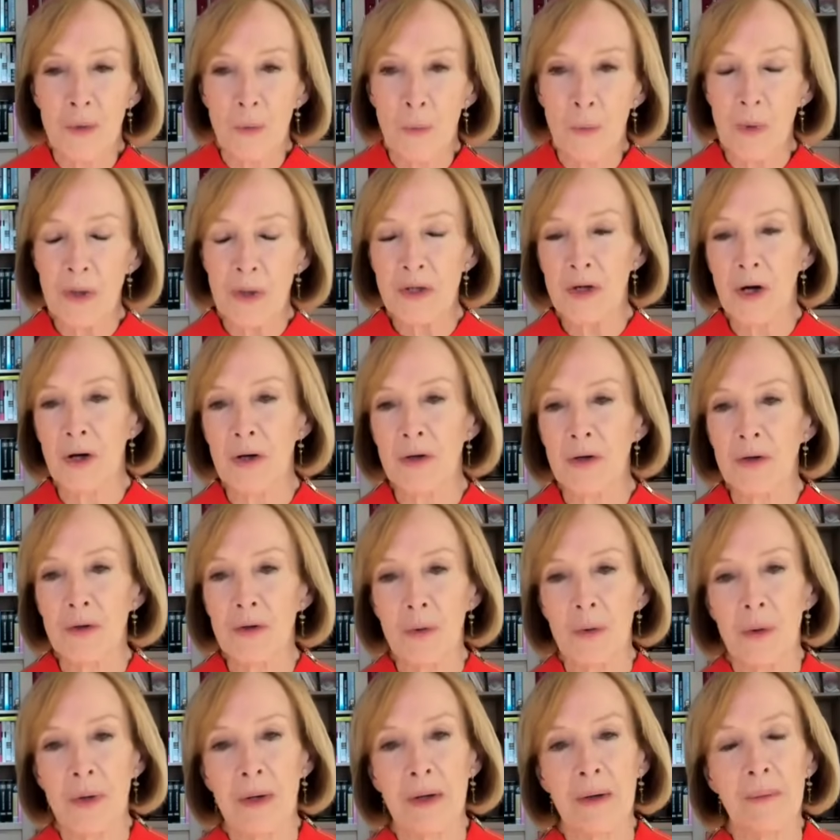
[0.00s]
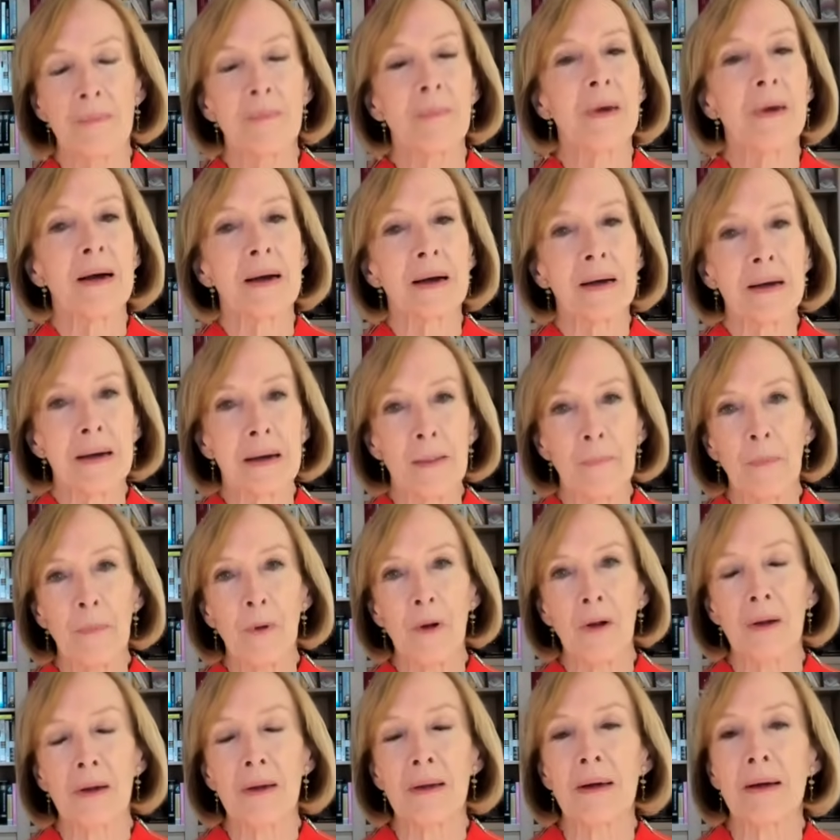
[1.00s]
to a
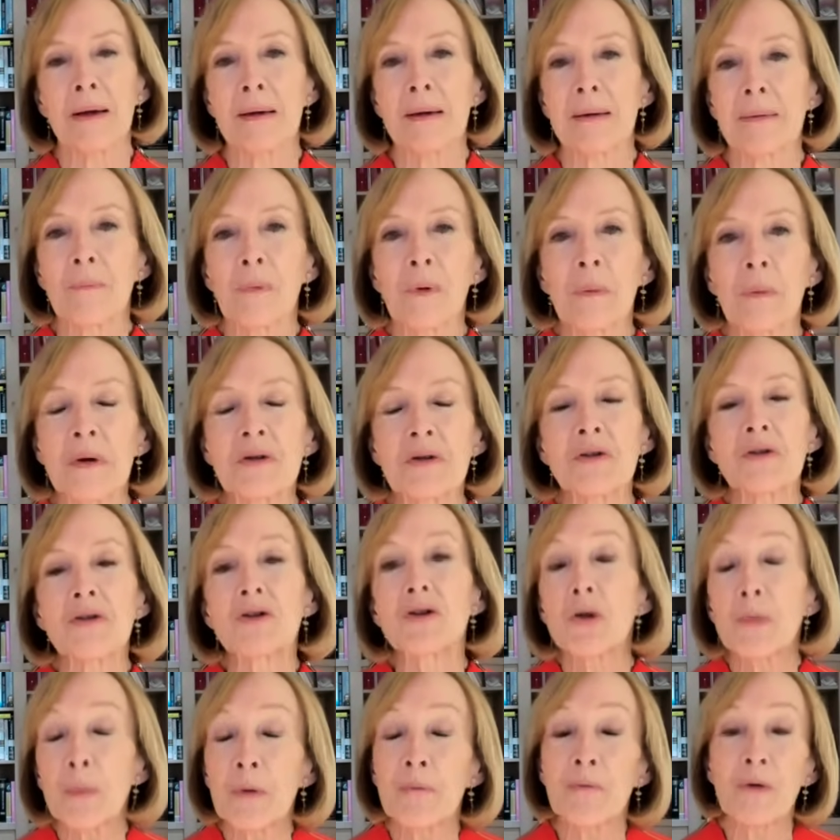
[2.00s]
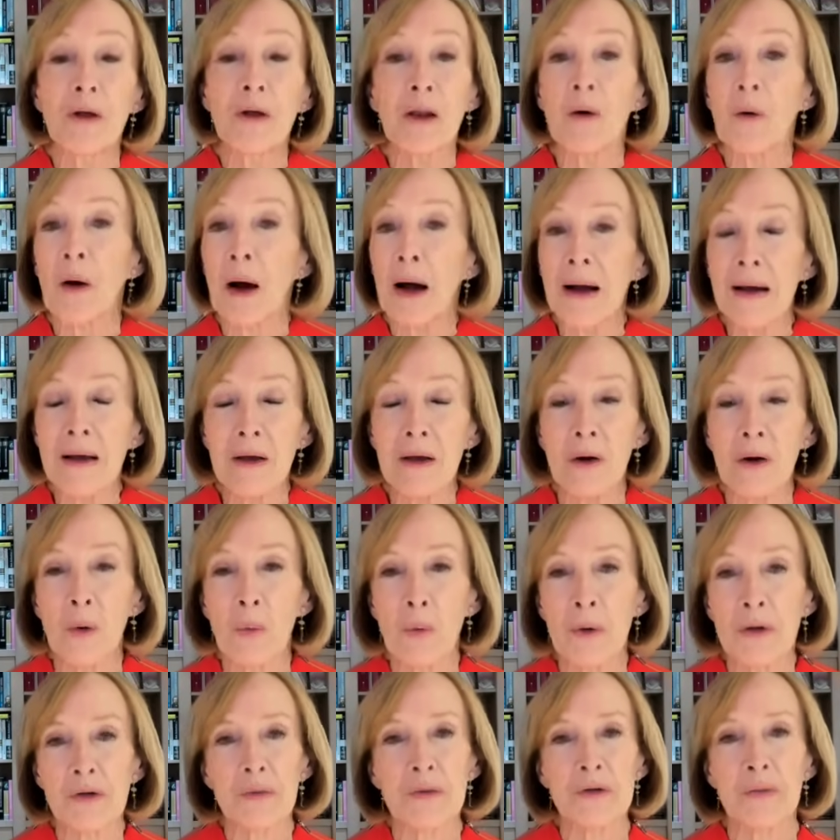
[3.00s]
couple. We went to Steubenville, Ohio,
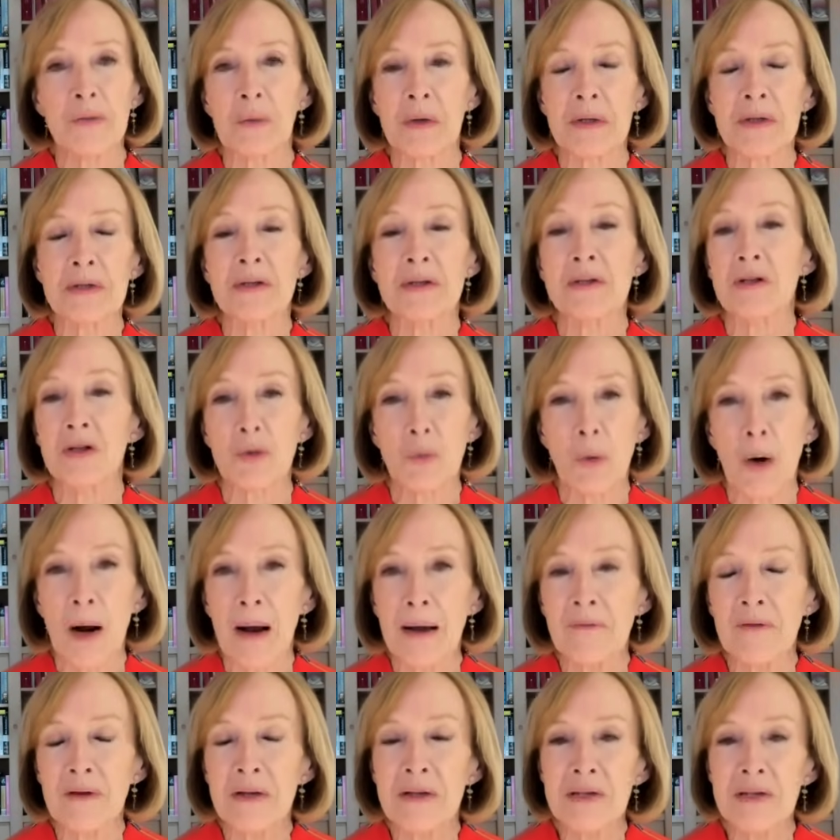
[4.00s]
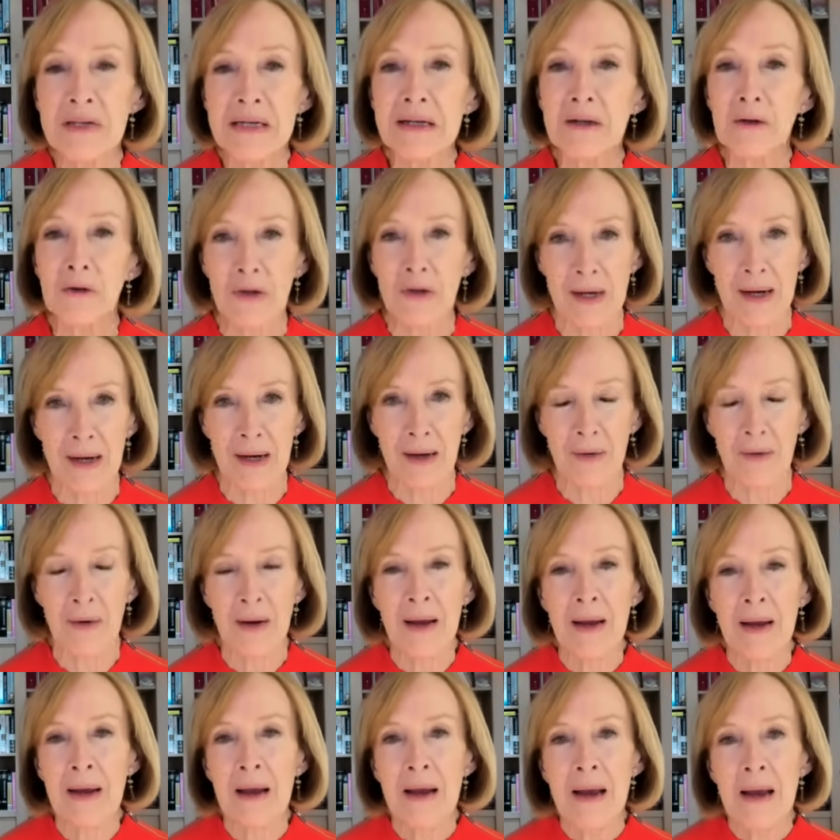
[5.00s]
which was once this thriving steel town,
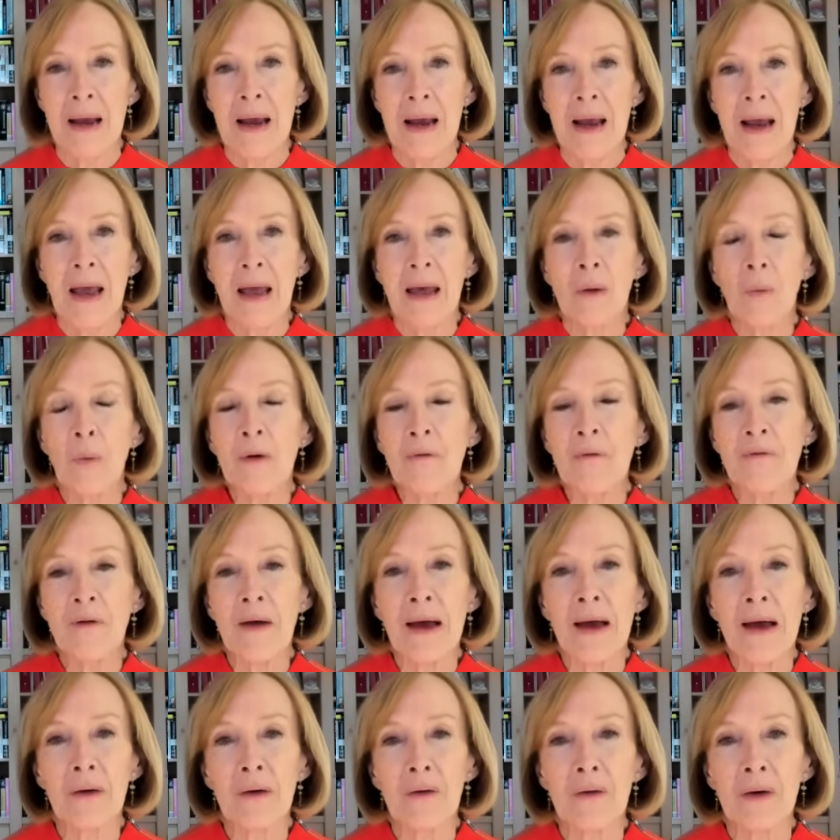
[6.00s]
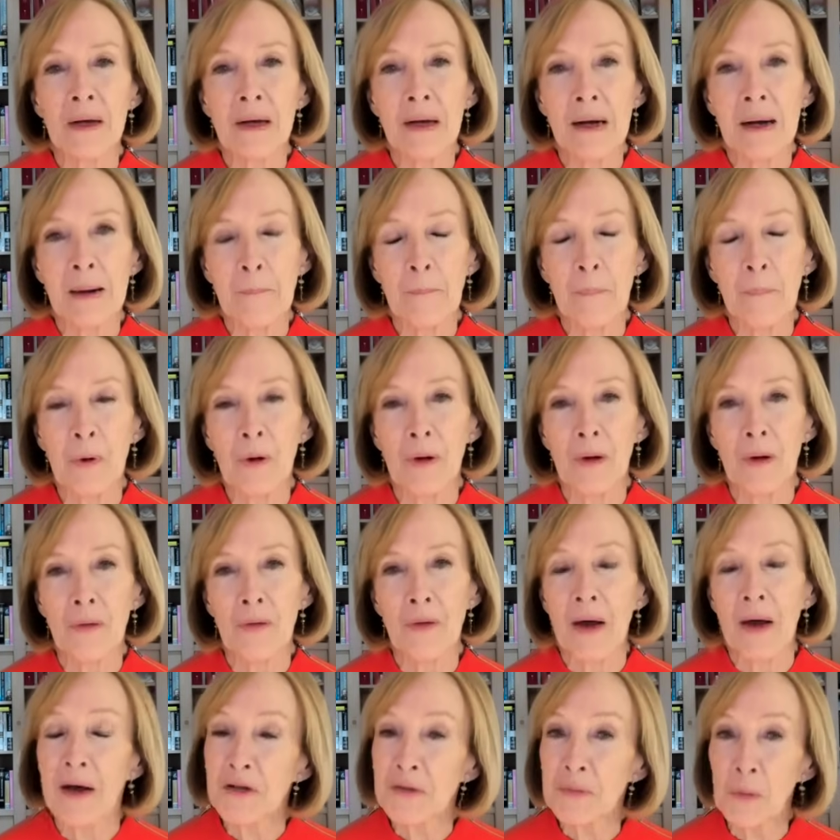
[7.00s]
and we found a couple.
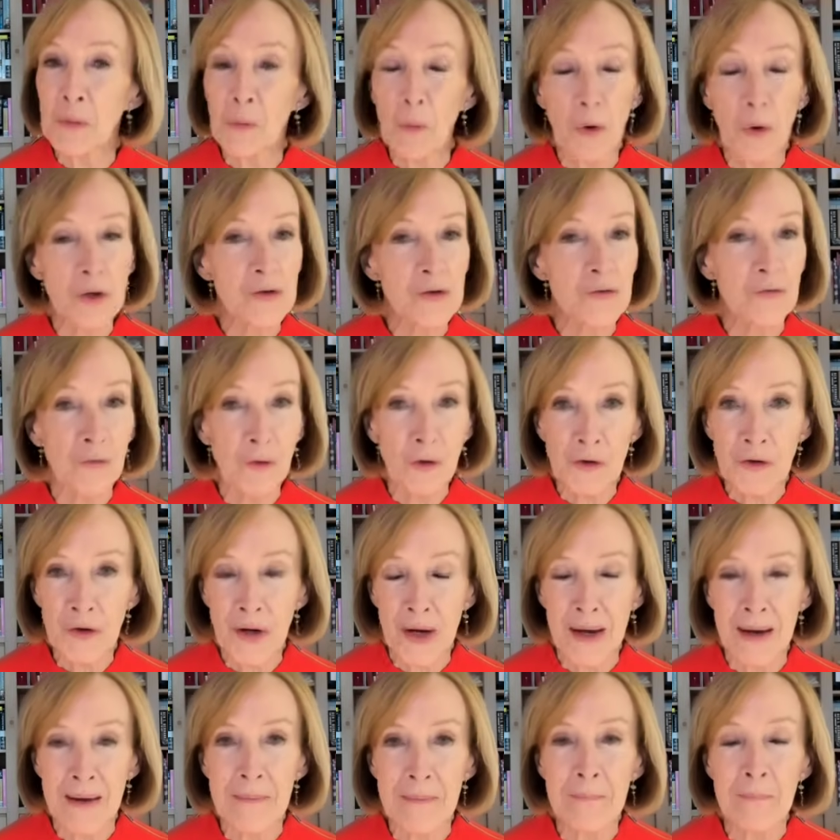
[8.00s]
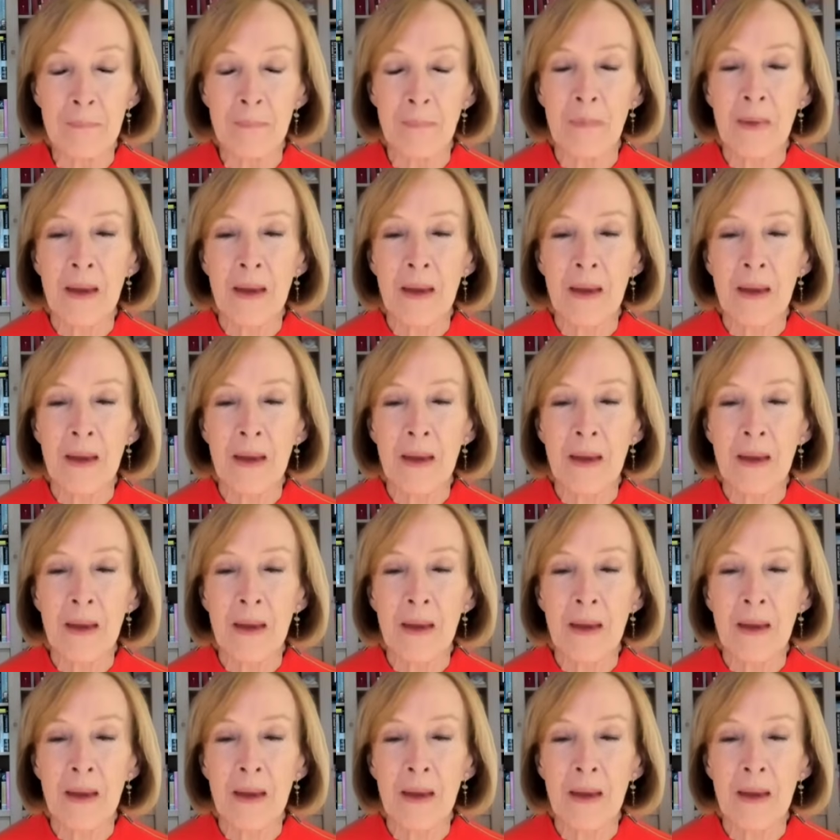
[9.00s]
The husband works full time.